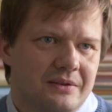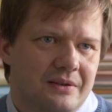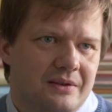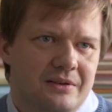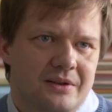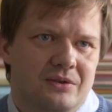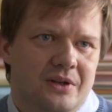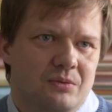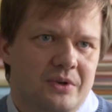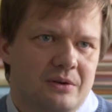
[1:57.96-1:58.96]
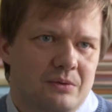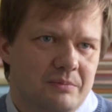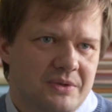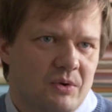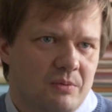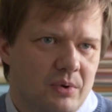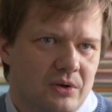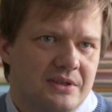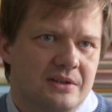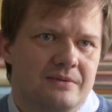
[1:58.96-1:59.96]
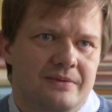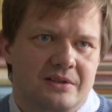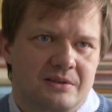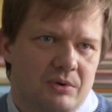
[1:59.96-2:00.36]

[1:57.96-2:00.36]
And that would include bespoke policy events,